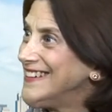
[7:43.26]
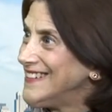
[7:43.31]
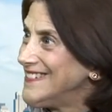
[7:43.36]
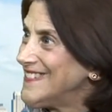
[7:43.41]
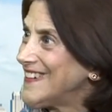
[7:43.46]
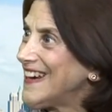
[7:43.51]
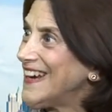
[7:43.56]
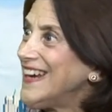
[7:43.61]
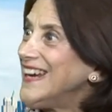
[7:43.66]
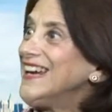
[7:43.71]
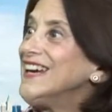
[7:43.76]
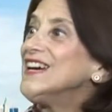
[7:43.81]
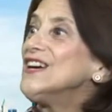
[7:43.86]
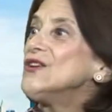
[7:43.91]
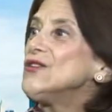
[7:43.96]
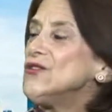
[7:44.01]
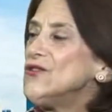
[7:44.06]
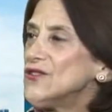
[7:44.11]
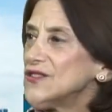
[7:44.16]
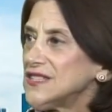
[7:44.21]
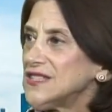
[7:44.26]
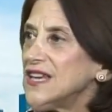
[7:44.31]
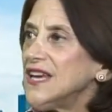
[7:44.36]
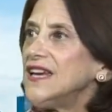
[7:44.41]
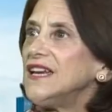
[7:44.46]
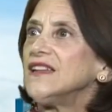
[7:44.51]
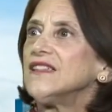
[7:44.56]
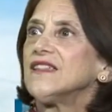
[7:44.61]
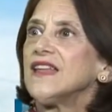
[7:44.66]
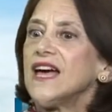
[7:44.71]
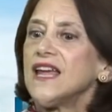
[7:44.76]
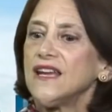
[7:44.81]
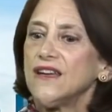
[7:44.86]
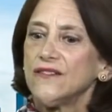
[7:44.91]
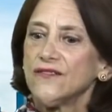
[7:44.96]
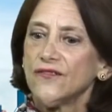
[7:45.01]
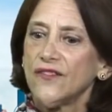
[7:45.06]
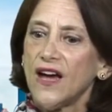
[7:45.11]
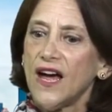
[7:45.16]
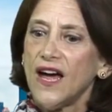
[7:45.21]
Okay? You're saying that
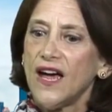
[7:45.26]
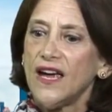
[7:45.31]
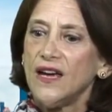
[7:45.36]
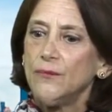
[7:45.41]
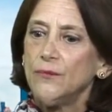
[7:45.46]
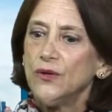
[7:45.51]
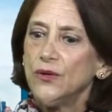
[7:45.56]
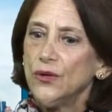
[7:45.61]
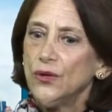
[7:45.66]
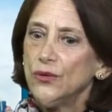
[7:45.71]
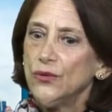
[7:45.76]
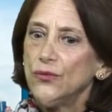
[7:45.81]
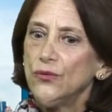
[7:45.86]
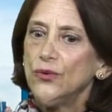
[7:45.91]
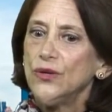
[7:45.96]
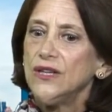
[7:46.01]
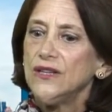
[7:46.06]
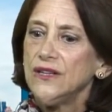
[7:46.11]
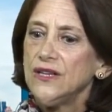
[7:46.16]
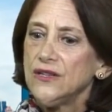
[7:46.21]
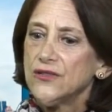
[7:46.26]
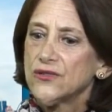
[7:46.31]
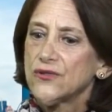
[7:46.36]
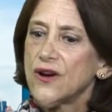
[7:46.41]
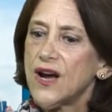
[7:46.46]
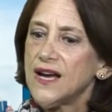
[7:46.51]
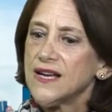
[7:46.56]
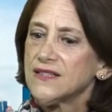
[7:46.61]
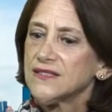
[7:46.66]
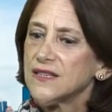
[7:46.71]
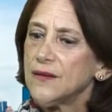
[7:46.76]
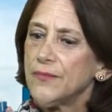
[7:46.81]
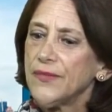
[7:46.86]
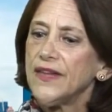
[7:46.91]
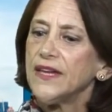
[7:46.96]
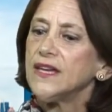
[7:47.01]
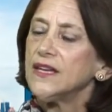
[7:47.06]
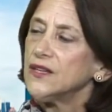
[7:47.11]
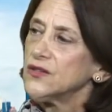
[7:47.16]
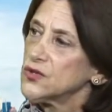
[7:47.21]
if I'm really trying
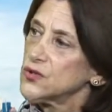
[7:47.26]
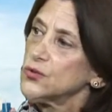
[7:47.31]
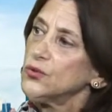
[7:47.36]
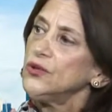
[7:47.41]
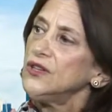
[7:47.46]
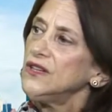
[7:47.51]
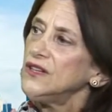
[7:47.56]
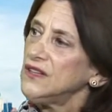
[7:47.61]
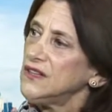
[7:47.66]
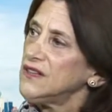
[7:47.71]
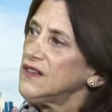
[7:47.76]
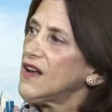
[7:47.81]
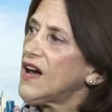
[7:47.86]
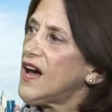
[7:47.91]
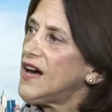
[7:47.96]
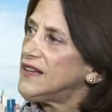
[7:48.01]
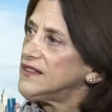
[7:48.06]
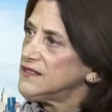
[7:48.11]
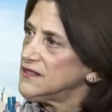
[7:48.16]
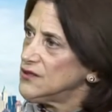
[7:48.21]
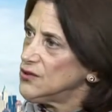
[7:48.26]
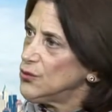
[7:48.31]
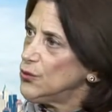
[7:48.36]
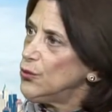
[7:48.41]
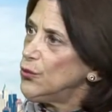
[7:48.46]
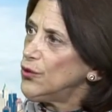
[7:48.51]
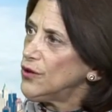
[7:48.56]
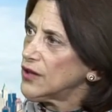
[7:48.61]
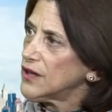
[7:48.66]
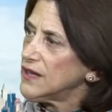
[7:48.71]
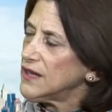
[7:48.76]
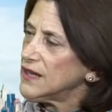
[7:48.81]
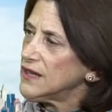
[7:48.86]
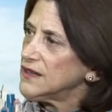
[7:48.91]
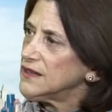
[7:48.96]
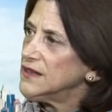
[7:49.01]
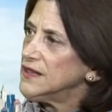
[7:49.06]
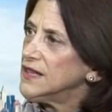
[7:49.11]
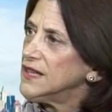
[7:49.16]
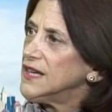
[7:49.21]
something and it's really not working,
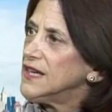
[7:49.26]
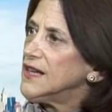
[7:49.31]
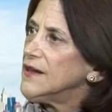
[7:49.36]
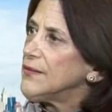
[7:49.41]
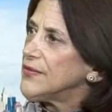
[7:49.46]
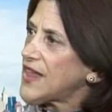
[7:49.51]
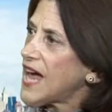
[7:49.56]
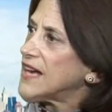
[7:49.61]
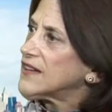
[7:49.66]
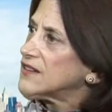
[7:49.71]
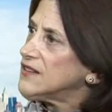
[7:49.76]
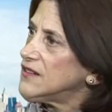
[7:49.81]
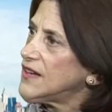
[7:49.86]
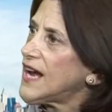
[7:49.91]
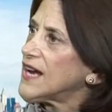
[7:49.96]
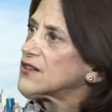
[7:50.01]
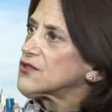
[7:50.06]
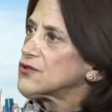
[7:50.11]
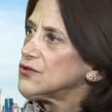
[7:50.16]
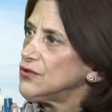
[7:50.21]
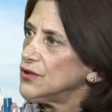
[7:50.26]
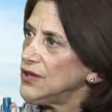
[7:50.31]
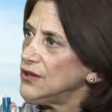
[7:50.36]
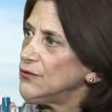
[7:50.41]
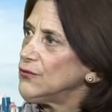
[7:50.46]
that can actually